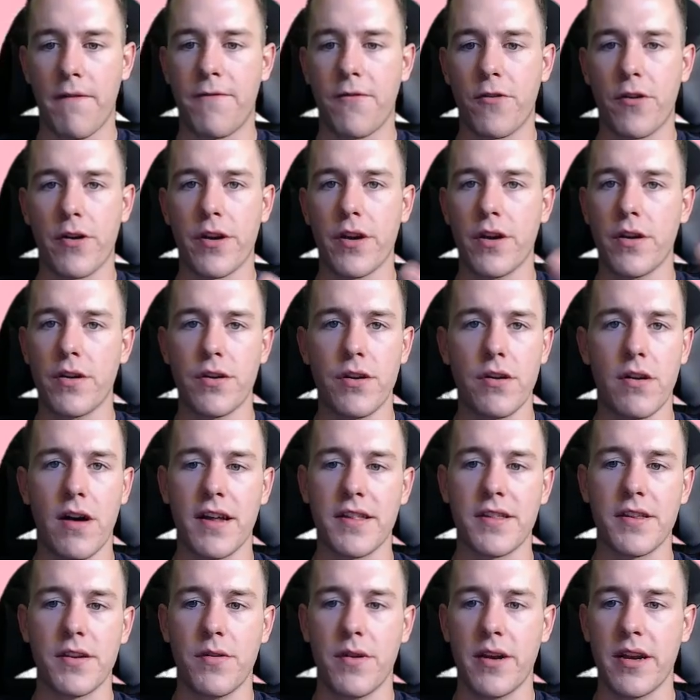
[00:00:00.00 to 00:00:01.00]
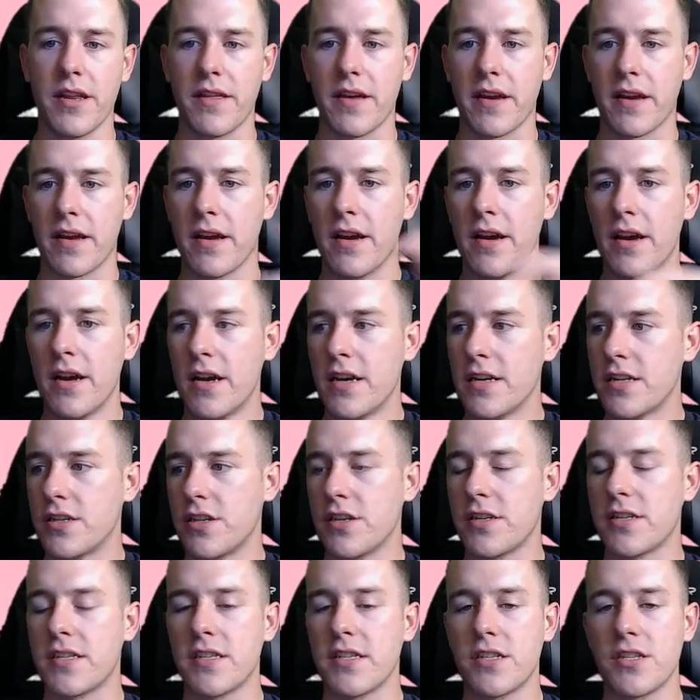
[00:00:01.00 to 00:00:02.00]
you. You don't have to do anything. So
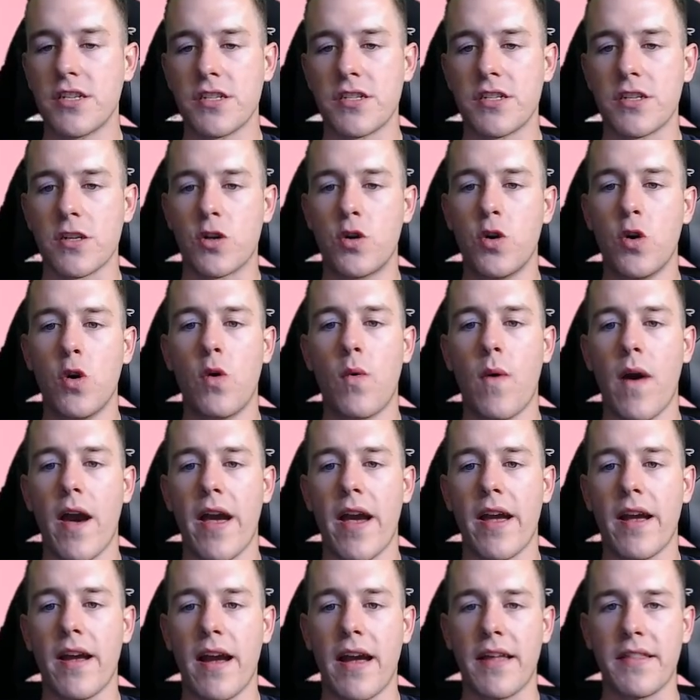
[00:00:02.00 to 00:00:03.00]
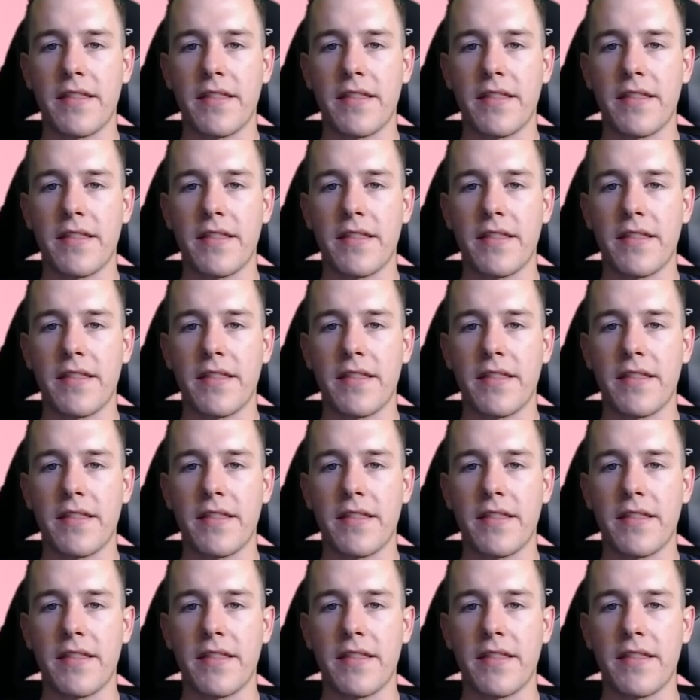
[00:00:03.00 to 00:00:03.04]
this is just a cool way at the end